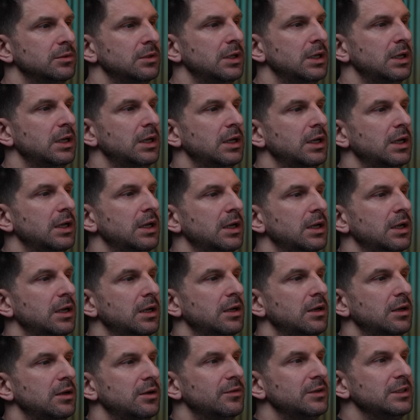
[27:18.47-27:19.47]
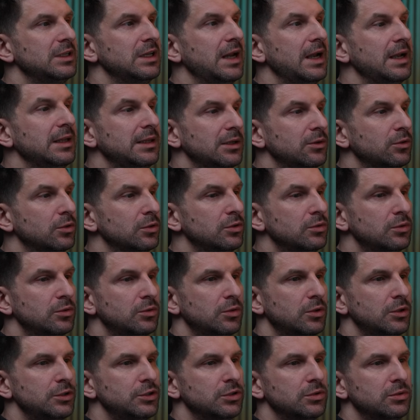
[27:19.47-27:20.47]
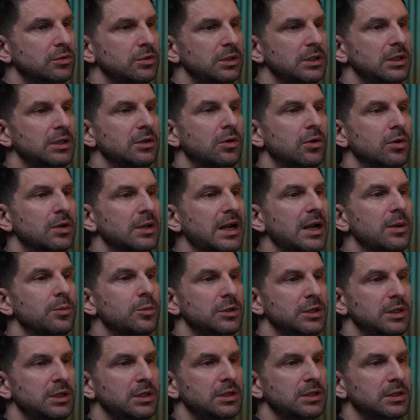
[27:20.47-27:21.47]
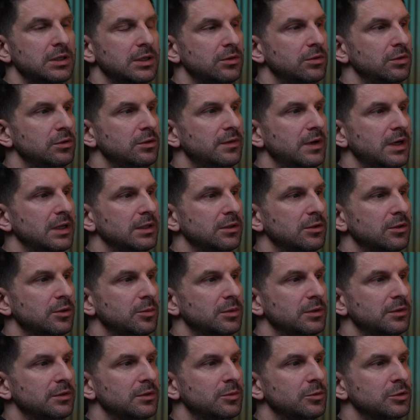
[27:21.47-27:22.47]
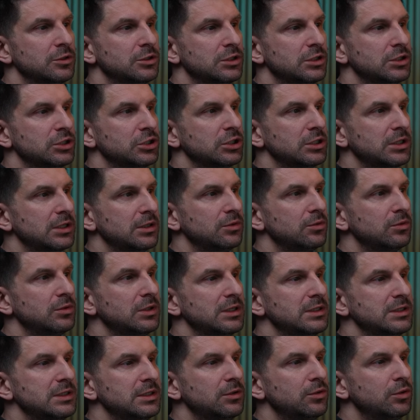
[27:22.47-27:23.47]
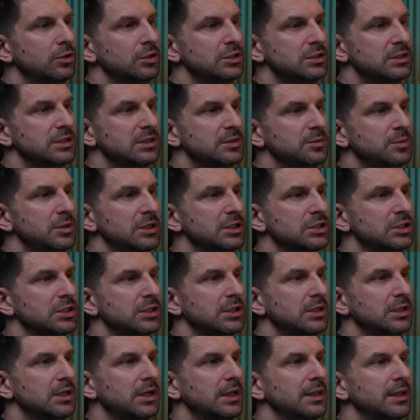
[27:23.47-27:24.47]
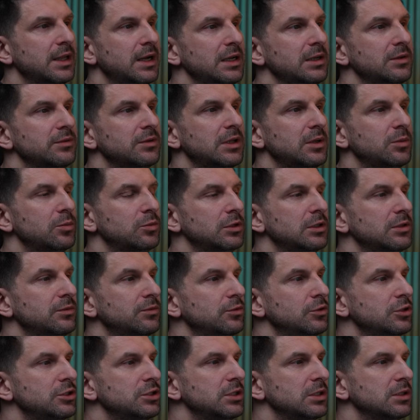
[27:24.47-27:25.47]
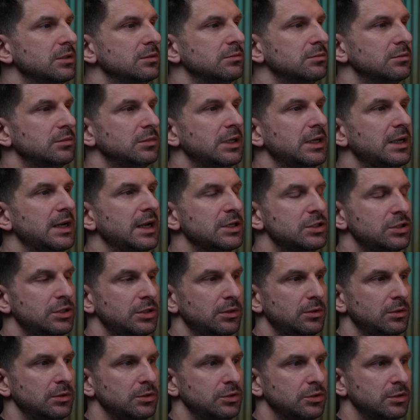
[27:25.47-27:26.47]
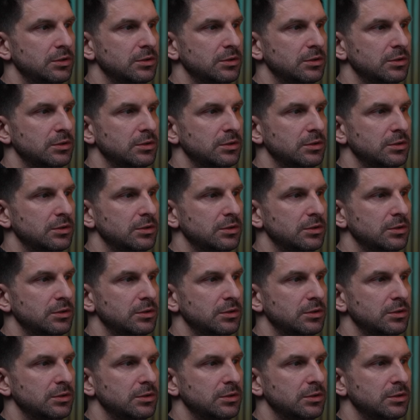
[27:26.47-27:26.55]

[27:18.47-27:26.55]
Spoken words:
You can select one point and adjust it separately. That is, you can increase the width at this point, and further on, it will be narrower at the other points.